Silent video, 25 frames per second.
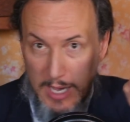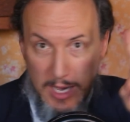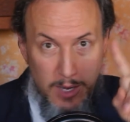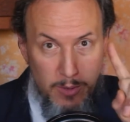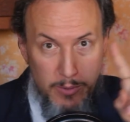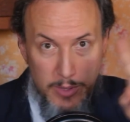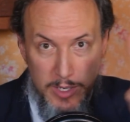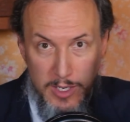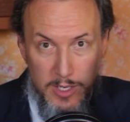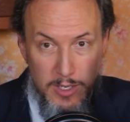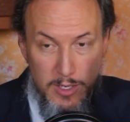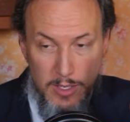
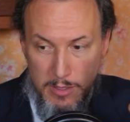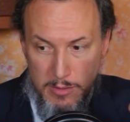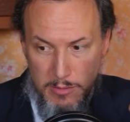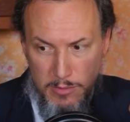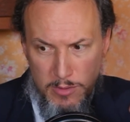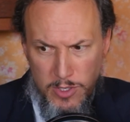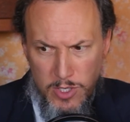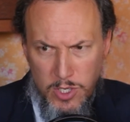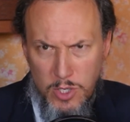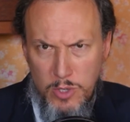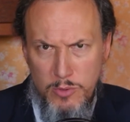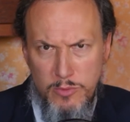How he
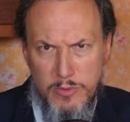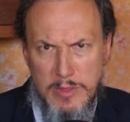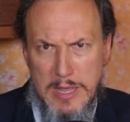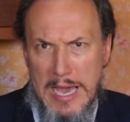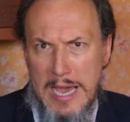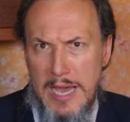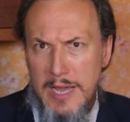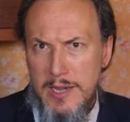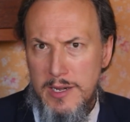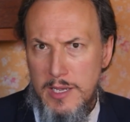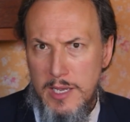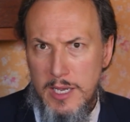knew
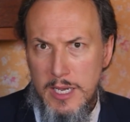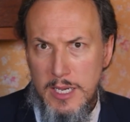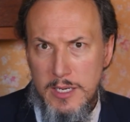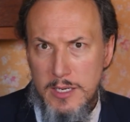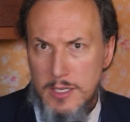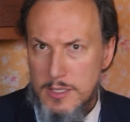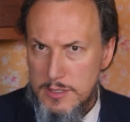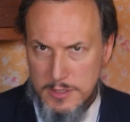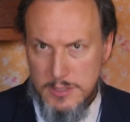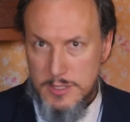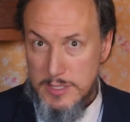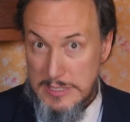that, he
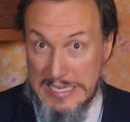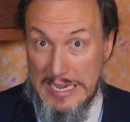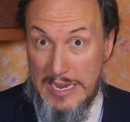doesn't